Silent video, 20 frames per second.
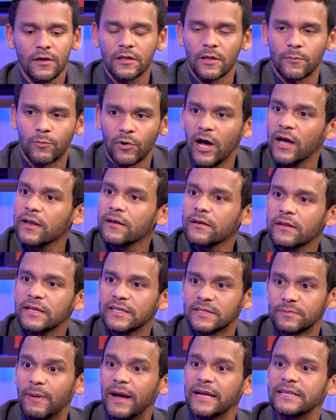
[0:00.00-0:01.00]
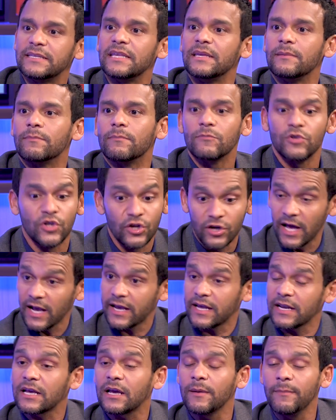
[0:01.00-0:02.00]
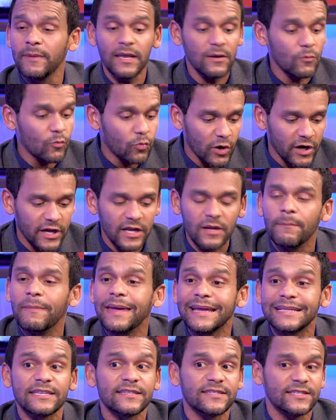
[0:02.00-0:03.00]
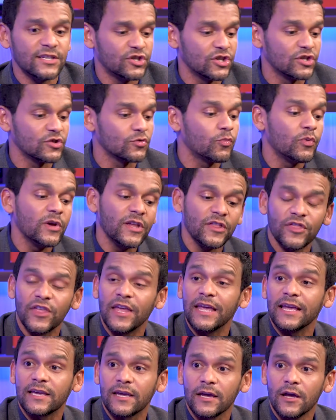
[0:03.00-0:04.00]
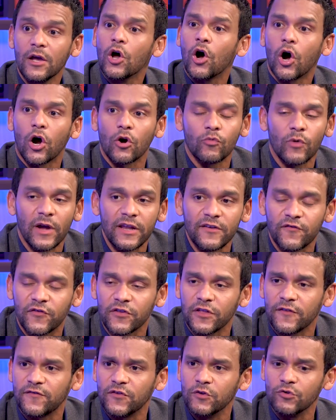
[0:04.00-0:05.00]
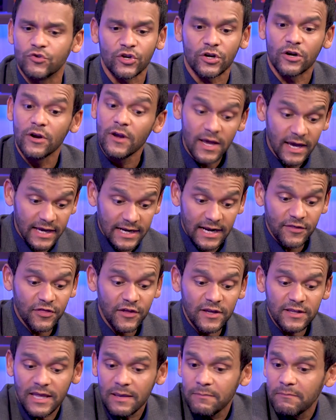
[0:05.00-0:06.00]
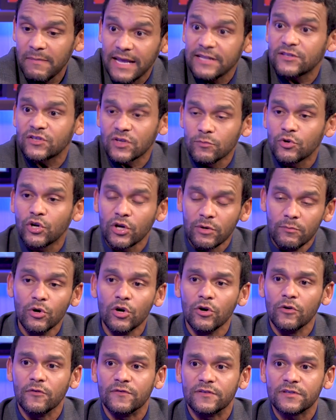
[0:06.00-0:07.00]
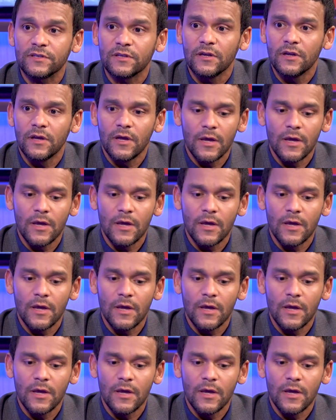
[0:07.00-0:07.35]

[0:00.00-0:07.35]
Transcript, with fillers: LeBron, it's my team. You're not going to commit. We're going to make decisions we think are right for the future. And I think they made some good moves.